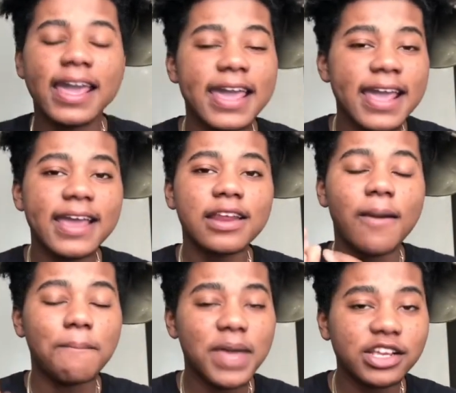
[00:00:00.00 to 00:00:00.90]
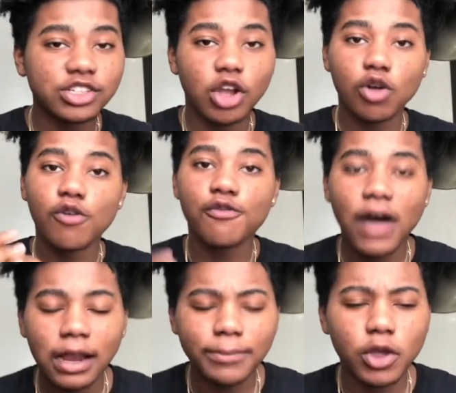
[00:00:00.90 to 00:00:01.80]
And make sure y'all go
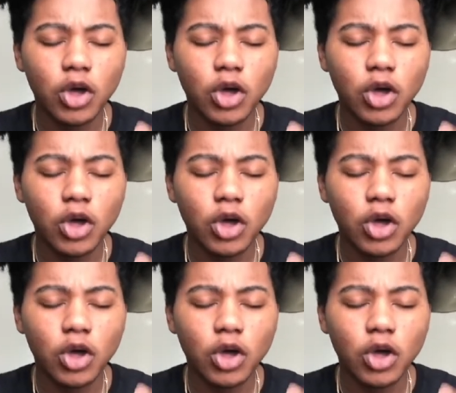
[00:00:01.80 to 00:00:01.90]
follow me on